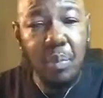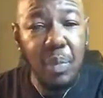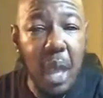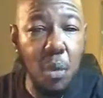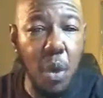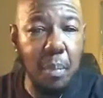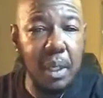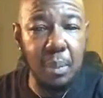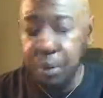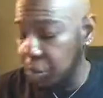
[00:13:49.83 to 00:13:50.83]
I won't be
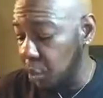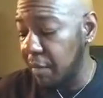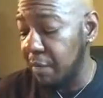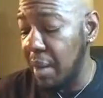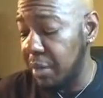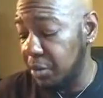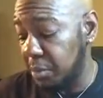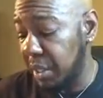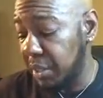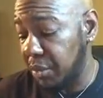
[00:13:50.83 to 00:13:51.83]
able to do invites
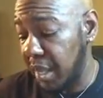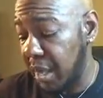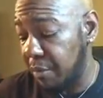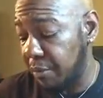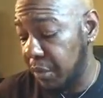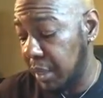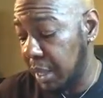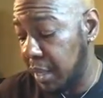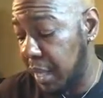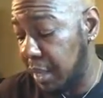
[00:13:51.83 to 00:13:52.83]
because I haven't figured
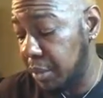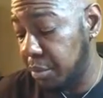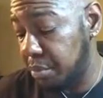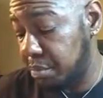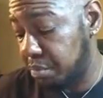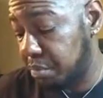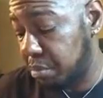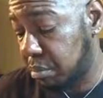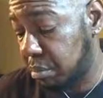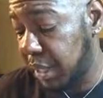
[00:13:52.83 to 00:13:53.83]
out how to
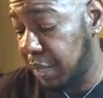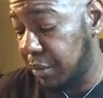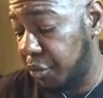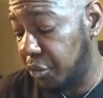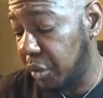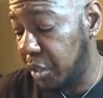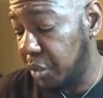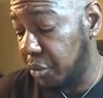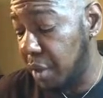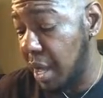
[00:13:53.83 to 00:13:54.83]
even see
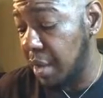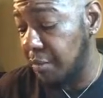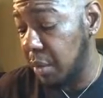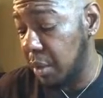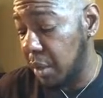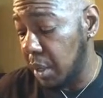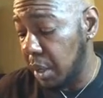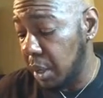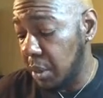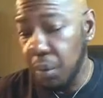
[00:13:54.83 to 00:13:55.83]
this live
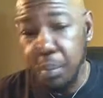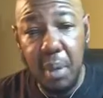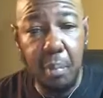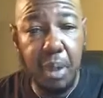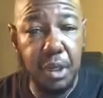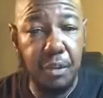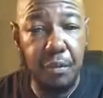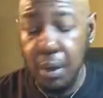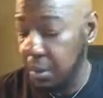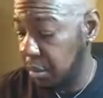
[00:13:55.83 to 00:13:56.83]
with my buddy's
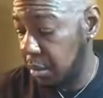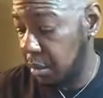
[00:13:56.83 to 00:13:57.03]
phone.